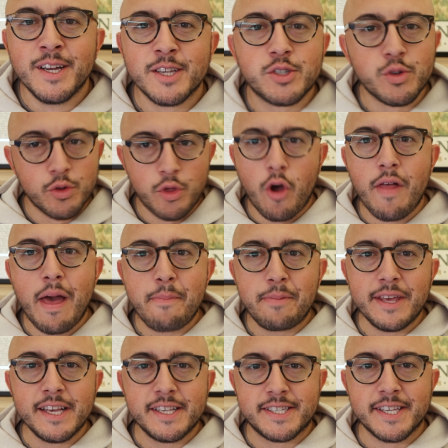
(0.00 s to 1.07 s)
So with all that
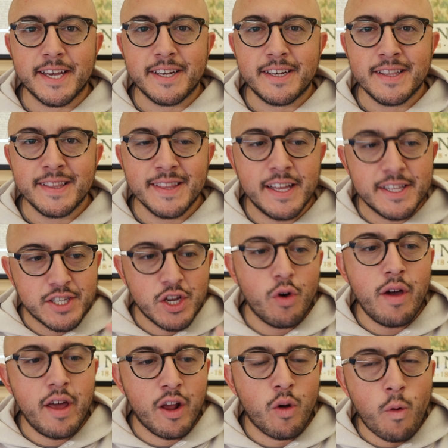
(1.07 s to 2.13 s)
being said, let's
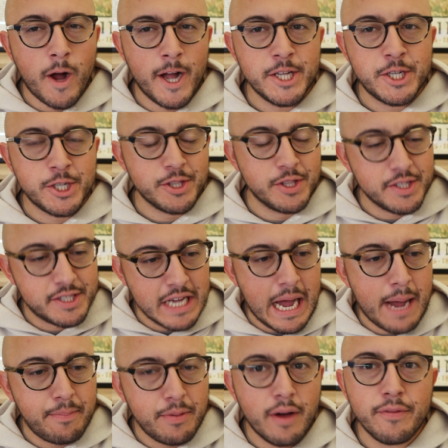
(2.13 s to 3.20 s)
go ahead and watch the
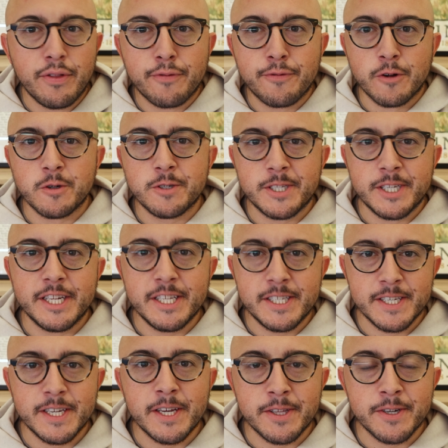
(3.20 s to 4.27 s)
top of the first inning
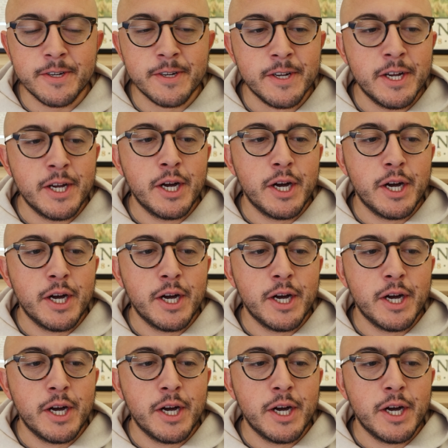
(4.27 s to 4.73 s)
together